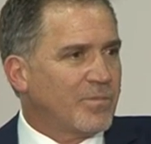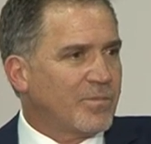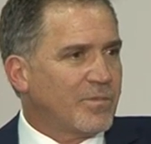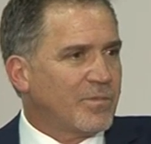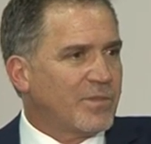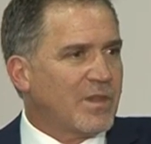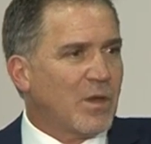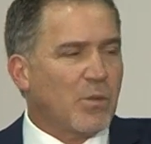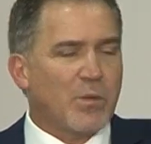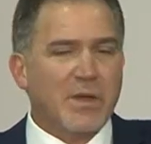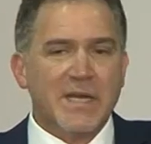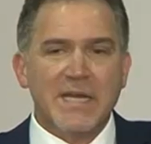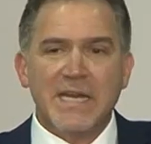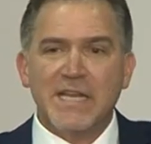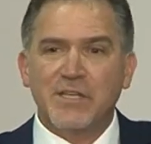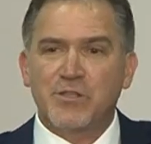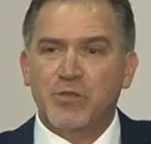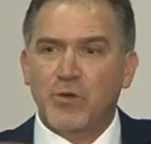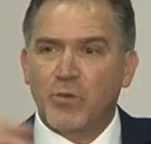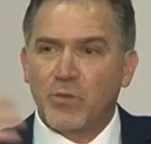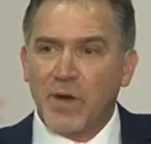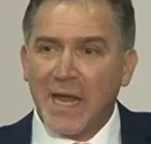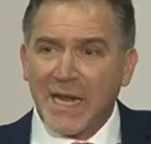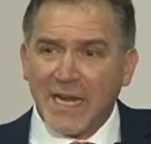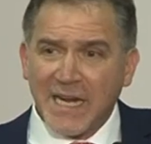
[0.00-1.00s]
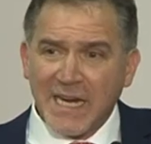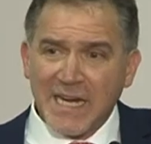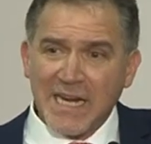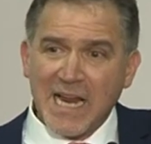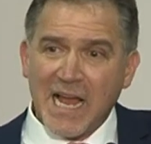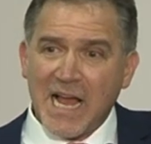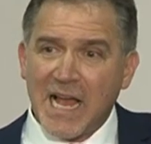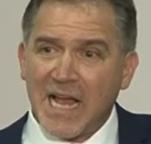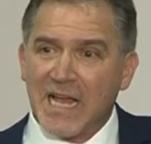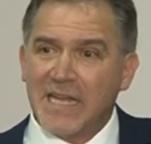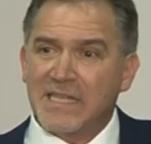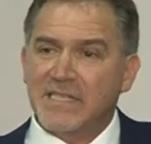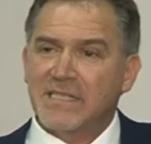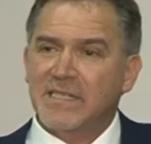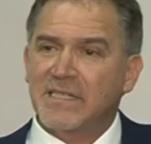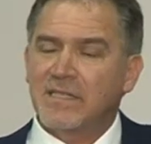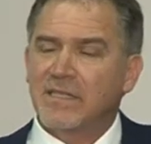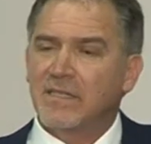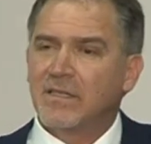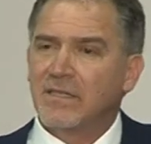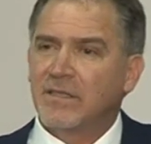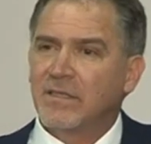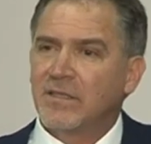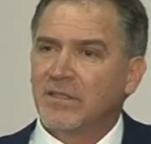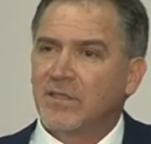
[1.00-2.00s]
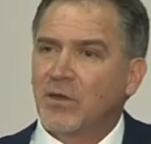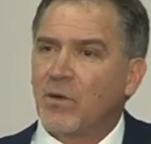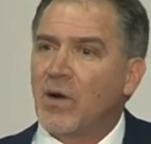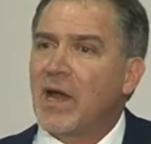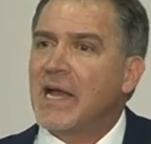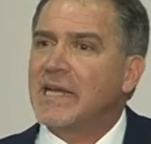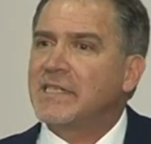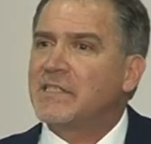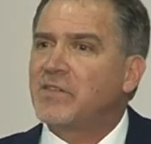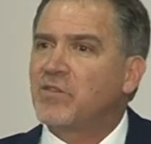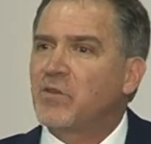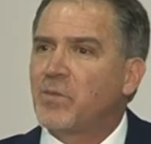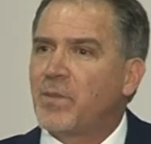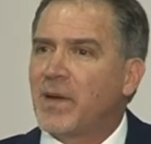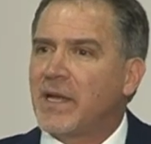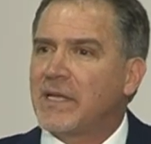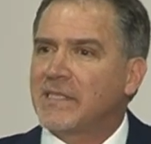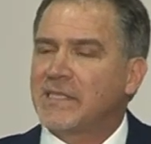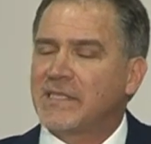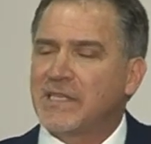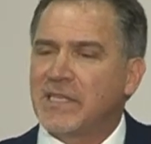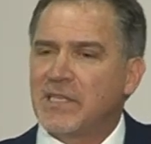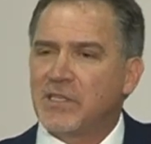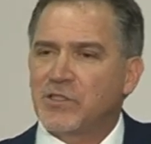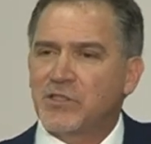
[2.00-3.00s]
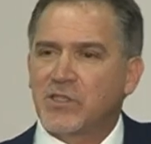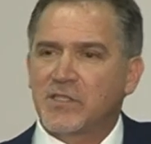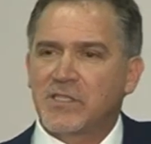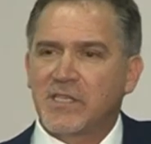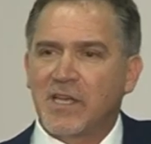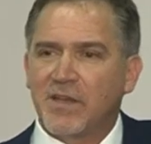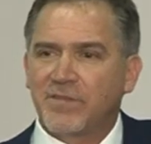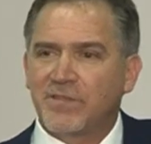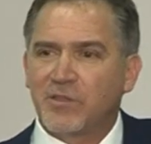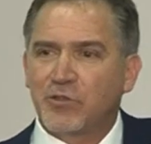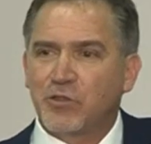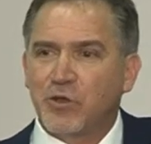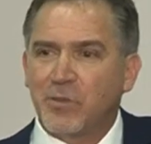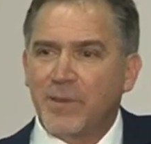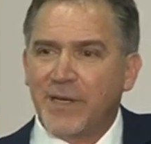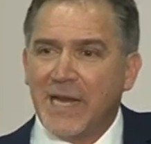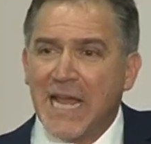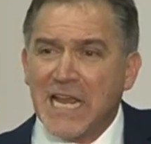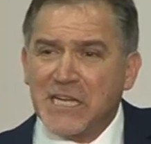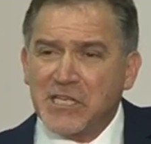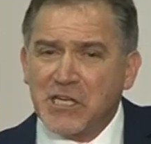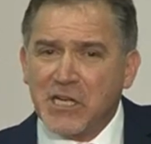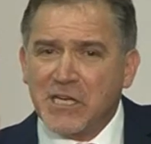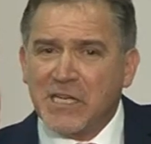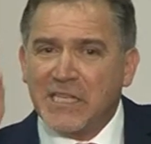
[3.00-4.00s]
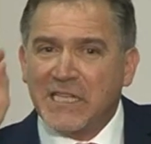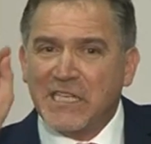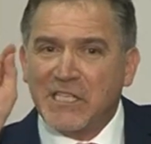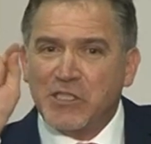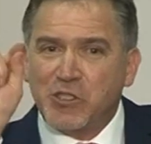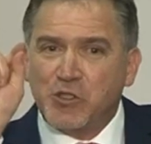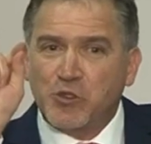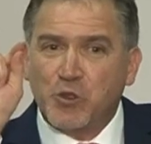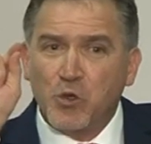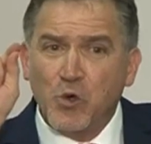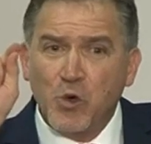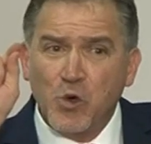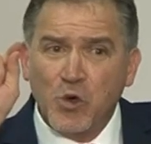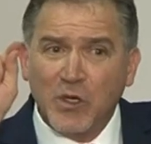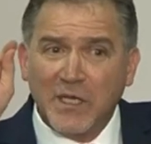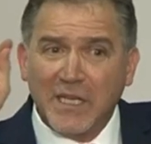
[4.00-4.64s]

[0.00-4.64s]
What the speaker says: that we need to recognize the rights of the Palestinians to self-determination in these two